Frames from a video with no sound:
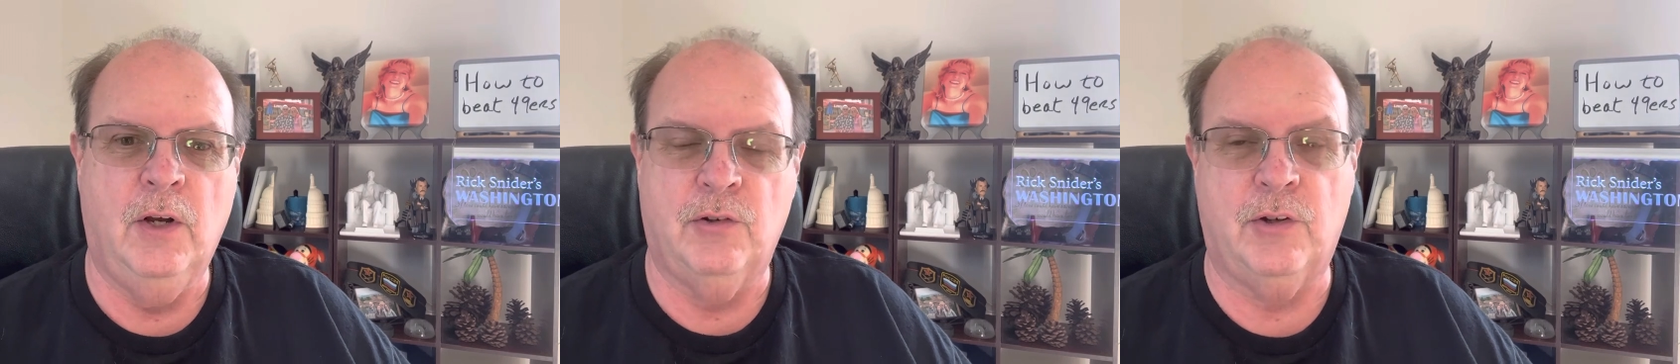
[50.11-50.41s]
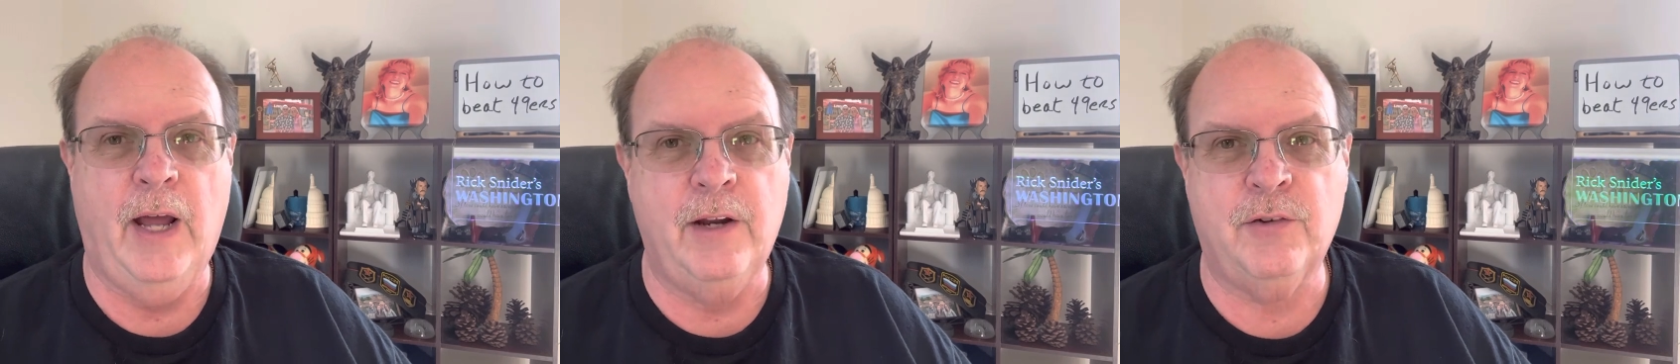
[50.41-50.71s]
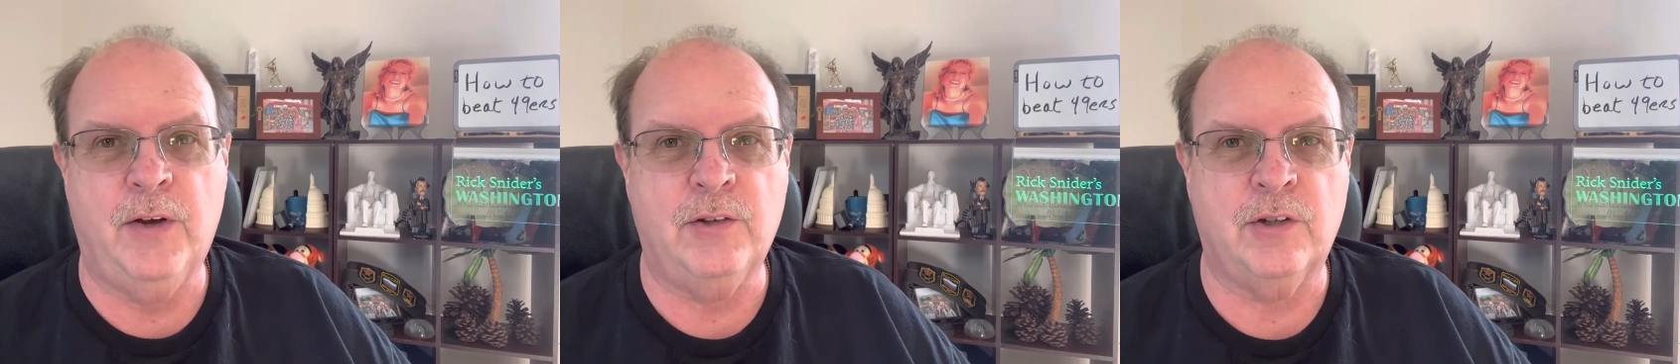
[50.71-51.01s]
So now
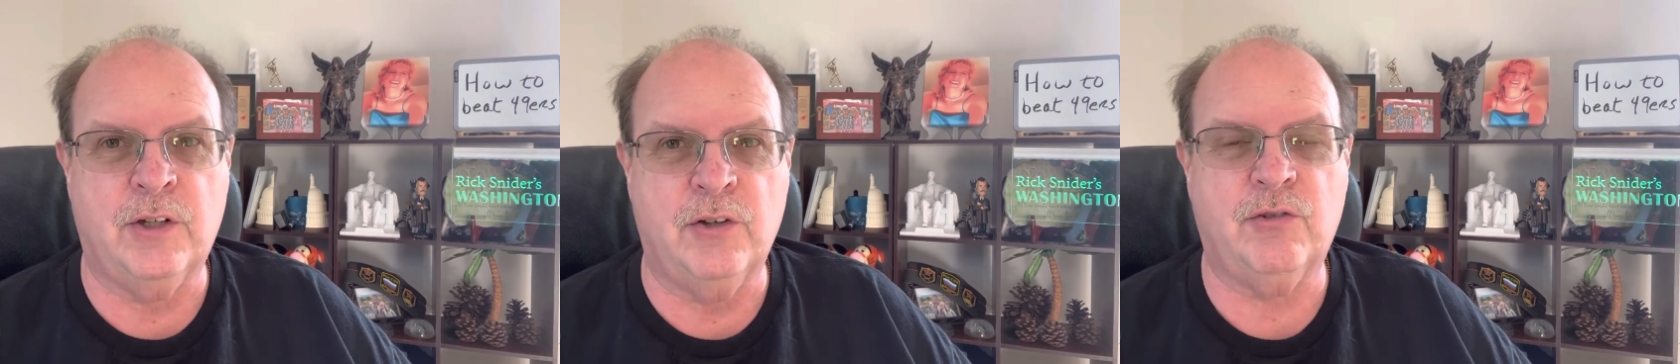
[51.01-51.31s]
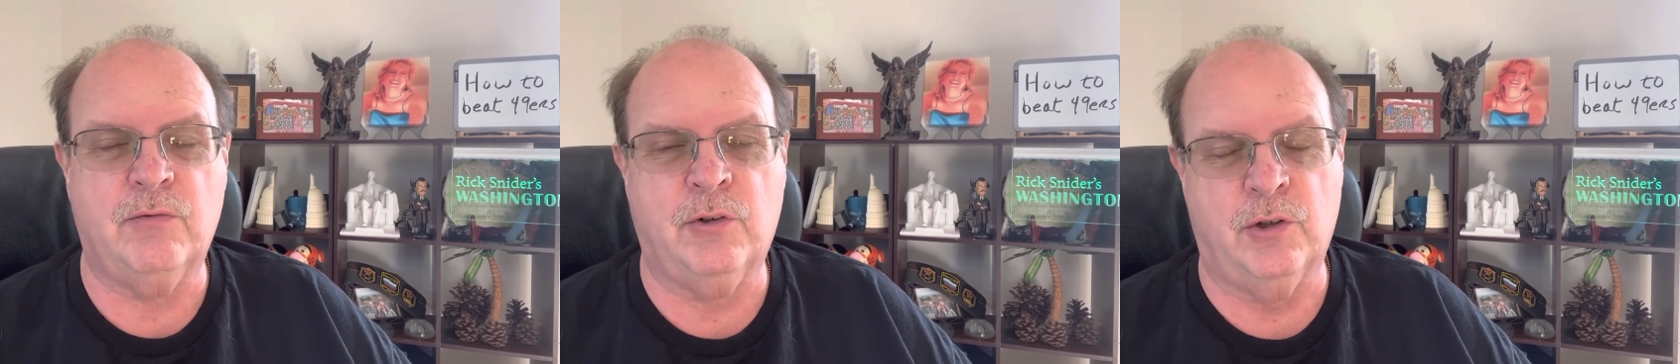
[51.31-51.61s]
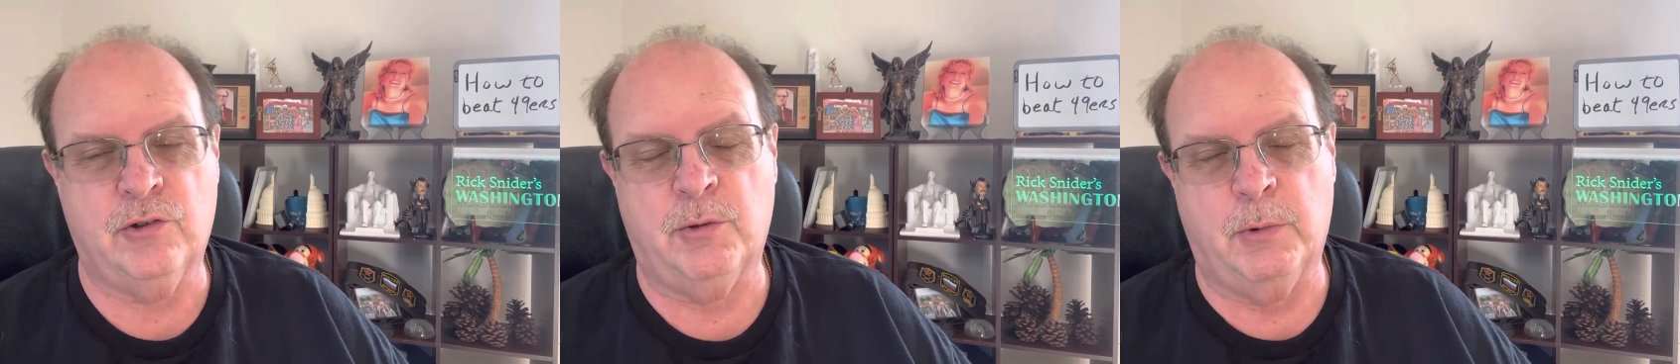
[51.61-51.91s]
you're facing
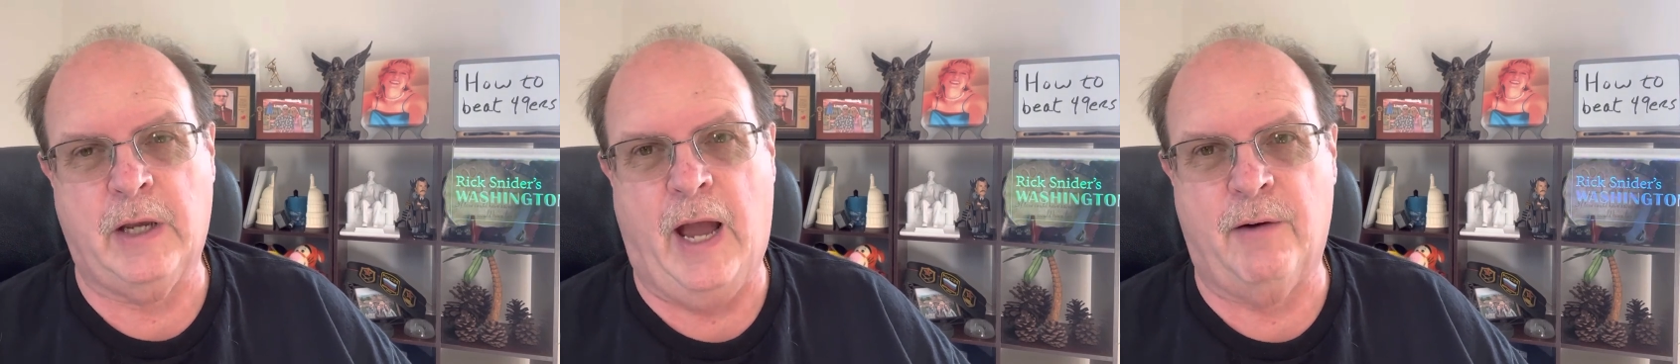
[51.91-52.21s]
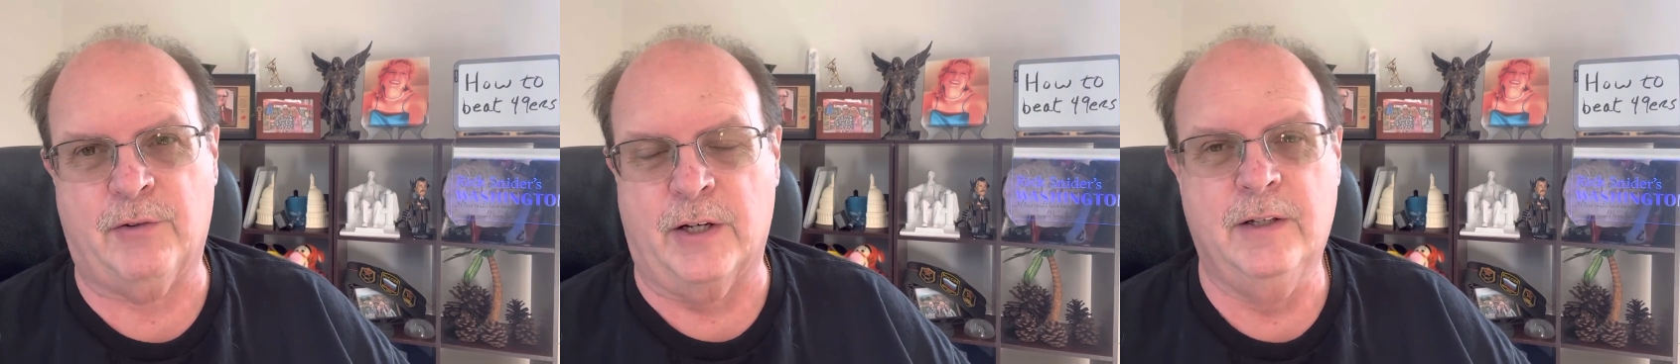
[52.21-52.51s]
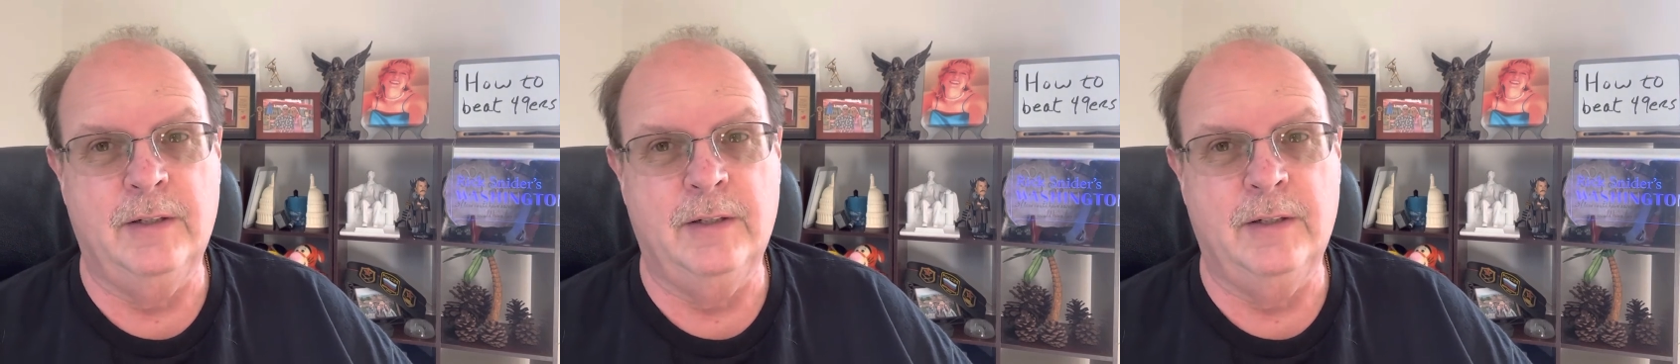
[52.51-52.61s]
Christian McCaffrey.